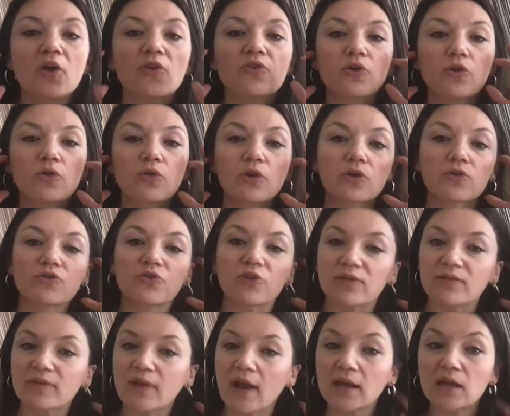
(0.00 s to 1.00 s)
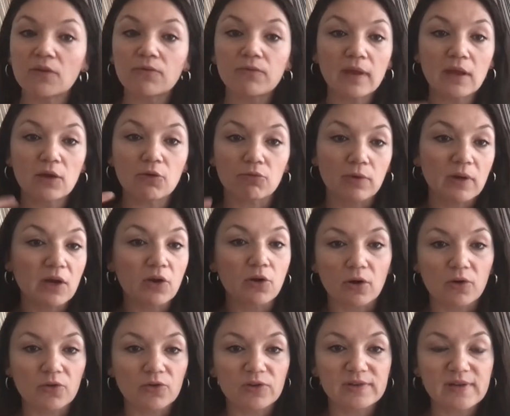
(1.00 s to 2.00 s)
So they're just kind of like
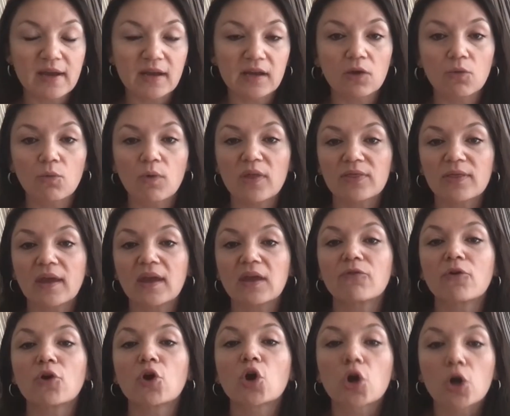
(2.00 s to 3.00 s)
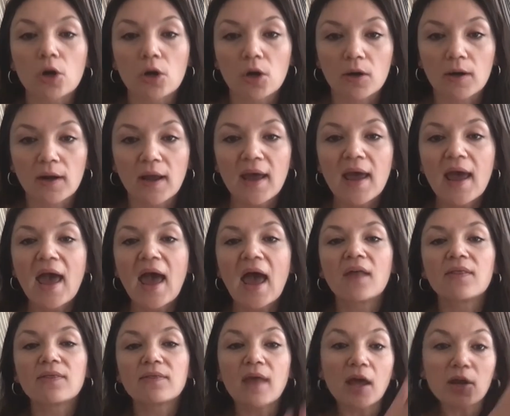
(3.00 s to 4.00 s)
regurgitating what they've heard.
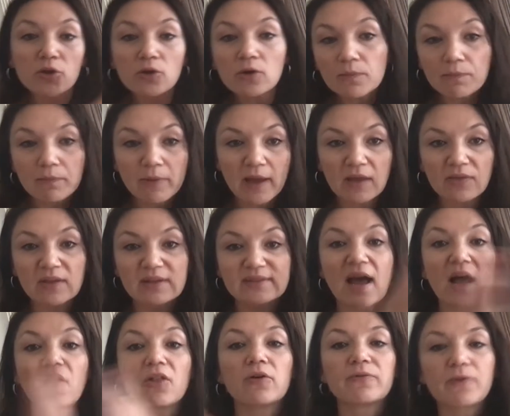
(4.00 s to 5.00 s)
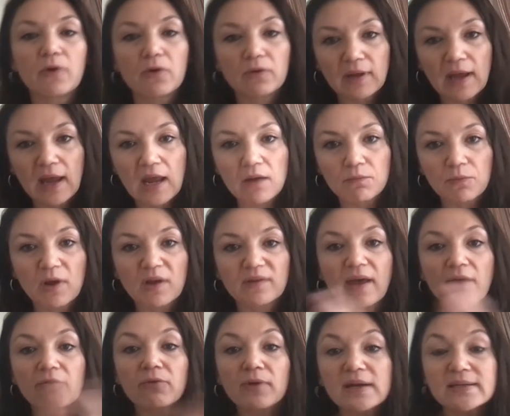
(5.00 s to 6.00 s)
And then you're playing the telephone game,
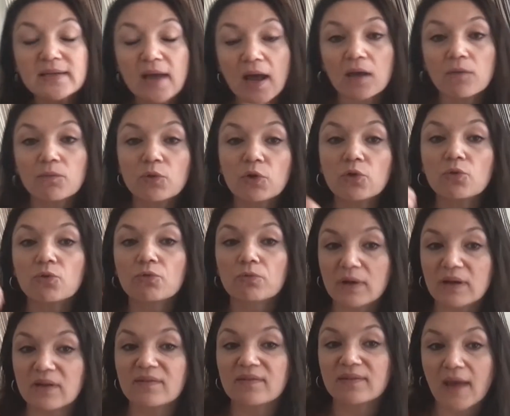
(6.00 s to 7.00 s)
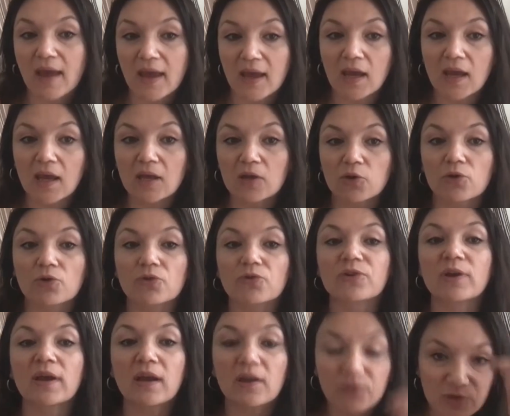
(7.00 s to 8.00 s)
because every time you mm. say it, you're
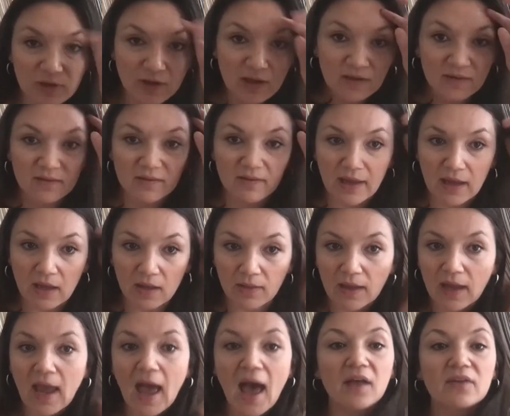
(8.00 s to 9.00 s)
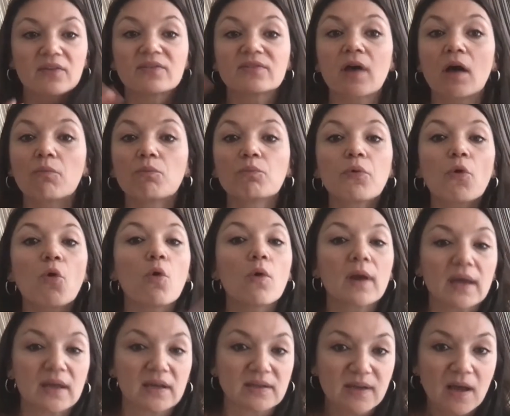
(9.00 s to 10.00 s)
changing it slightly at some
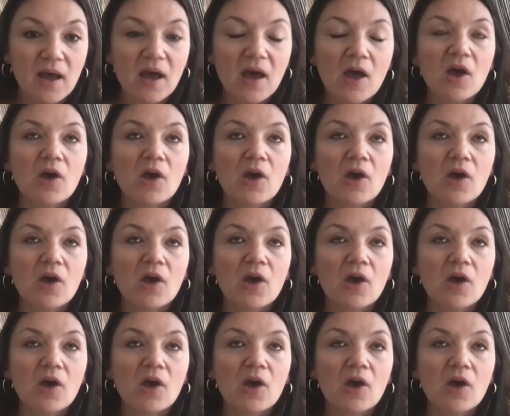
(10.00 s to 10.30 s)
point.